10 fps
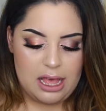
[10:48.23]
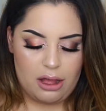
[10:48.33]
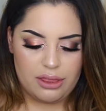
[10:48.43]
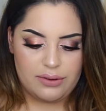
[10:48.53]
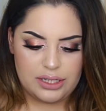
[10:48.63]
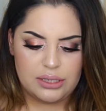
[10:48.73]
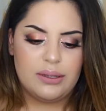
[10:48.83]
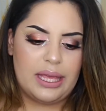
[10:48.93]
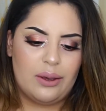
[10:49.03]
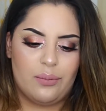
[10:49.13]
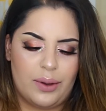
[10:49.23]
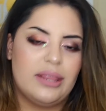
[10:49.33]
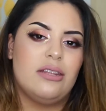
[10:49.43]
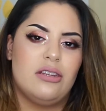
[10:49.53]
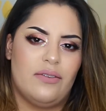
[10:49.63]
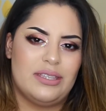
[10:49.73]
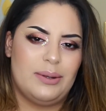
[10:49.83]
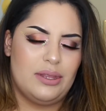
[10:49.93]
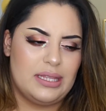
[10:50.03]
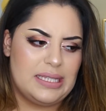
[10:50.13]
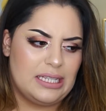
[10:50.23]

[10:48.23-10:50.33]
Although I do like when the Too Faced Better Than